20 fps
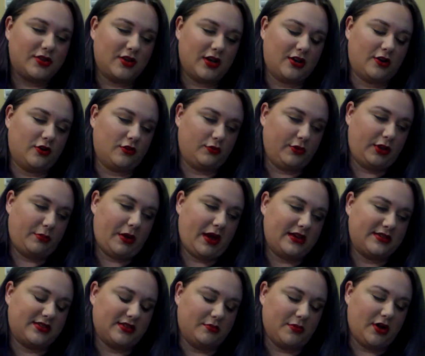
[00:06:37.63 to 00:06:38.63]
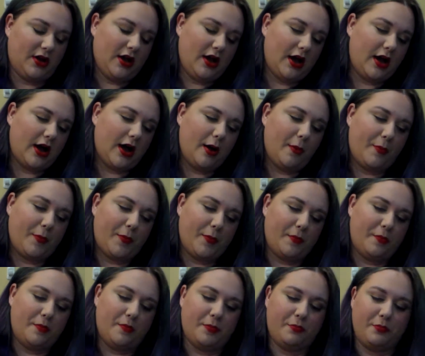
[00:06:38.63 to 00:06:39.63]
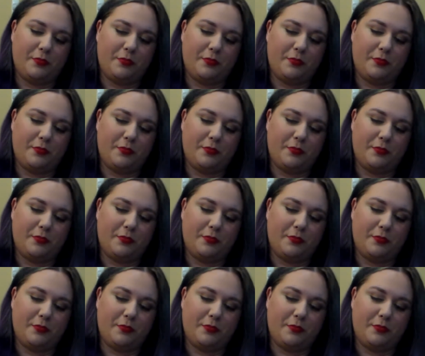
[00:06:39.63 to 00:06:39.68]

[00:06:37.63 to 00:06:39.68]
so I couldn't really pass them up,